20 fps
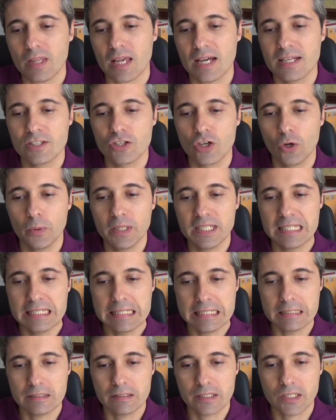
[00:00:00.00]
and so it
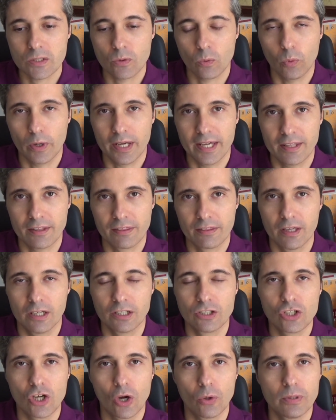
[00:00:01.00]
deals
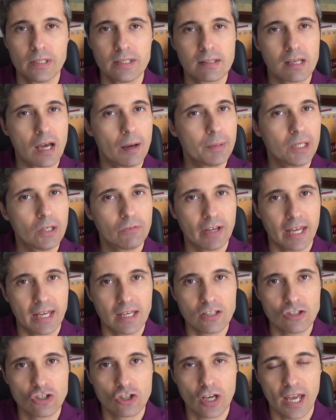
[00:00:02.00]
with Tony's coming of
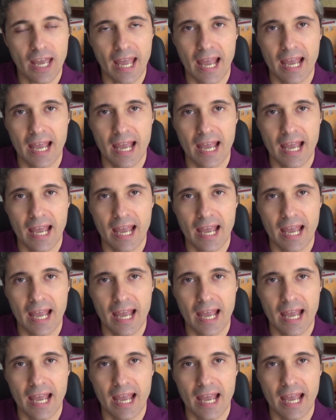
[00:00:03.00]
age